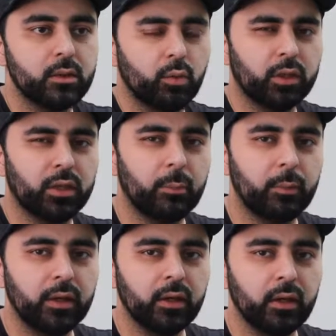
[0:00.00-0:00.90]
Wouldn't
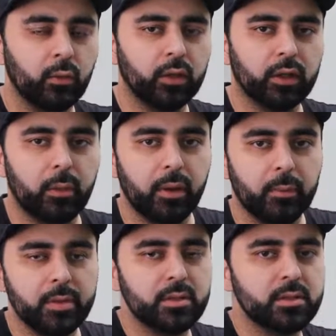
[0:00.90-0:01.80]
that
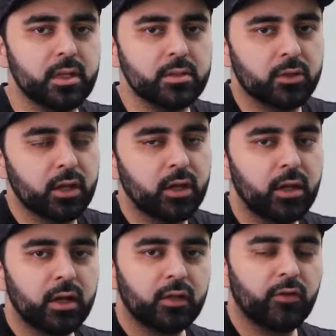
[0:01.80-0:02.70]
make business sense? So the
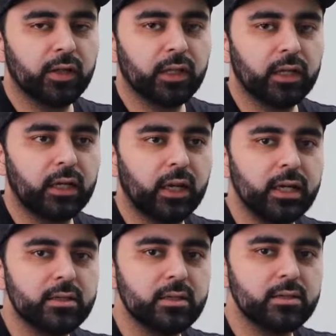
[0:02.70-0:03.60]
fact that the
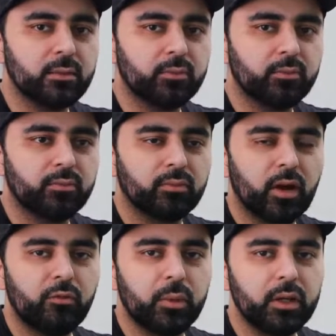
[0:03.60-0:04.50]
Glazers
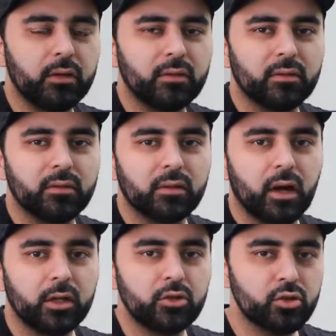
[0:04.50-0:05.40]
have been,
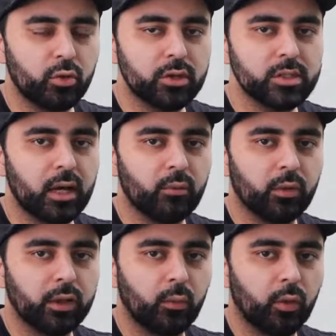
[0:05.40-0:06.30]
I just don't understand
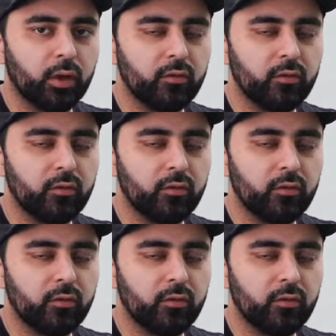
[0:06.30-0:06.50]
what they want.